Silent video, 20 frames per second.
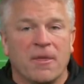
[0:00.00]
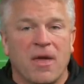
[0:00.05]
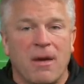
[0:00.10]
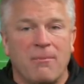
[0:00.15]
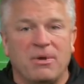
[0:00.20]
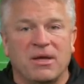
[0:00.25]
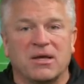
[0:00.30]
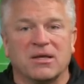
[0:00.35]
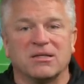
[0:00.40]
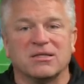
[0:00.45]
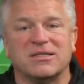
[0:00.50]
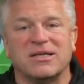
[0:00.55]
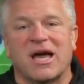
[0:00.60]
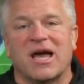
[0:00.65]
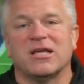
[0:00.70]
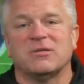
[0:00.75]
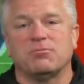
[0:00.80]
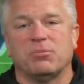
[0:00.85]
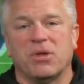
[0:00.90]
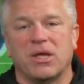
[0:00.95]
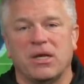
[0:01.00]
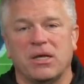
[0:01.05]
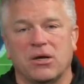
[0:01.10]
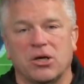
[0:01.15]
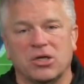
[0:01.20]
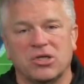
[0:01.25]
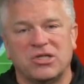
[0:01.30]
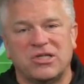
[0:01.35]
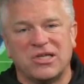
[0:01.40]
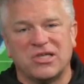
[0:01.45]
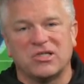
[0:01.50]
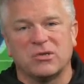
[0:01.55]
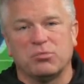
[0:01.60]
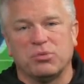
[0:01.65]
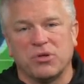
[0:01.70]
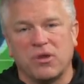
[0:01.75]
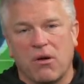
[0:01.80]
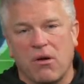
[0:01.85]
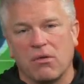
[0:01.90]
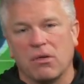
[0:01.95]
and because guys played it
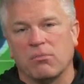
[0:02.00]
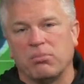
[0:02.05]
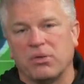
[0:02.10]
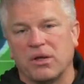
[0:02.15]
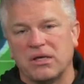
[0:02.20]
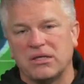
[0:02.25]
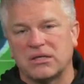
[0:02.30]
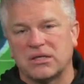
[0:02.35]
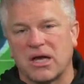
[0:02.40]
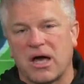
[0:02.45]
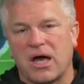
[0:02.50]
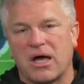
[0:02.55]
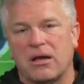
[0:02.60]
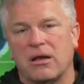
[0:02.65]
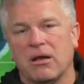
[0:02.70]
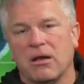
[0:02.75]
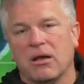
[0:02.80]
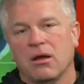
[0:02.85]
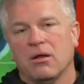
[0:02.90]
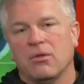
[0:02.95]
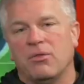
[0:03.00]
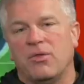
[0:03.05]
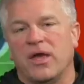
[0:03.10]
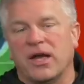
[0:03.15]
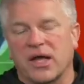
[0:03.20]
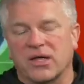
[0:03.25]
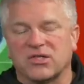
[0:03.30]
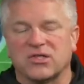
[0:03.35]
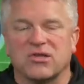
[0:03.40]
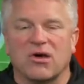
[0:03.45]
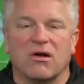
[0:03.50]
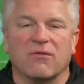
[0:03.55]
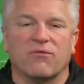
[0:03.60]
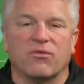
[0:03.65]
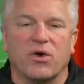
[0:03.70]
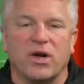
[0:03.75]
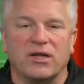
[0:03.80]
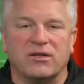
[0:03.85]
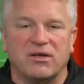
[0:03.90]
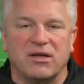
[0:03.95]
undisciplined on the play side, they got stung
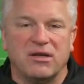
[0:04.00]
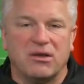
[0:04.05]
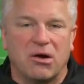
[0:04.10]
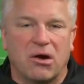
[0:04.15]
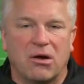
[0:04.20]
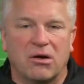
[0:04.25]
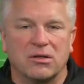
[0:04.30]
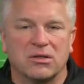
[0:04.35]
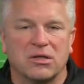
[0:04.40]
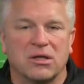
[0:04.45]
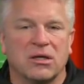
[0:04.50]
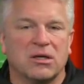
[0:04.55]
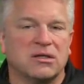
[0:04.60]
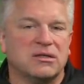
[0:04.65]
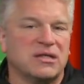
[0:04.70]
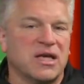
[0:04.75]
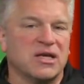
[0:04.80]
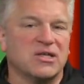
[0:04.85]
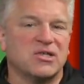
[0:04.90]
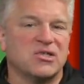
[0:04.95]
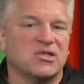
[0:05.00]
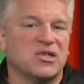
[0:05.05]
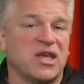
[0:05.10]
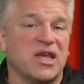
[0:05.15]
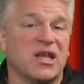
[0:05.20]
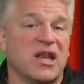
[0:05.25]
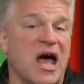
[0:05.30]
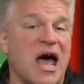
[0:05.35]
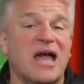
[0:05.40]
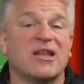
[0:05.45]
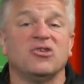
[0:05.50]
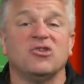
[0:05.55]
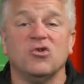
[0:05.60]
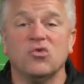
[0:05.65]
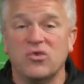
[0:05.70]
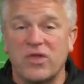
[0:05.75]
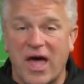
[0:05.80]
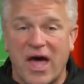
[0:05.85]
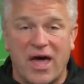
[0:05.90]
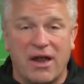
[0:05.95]
for 18 yards. Texans cannot
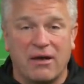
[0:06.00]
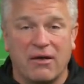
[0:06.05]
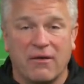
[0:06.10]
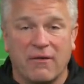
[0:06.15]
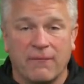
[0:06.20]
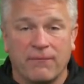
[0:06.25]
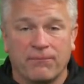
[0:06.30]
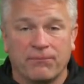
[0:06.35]
do that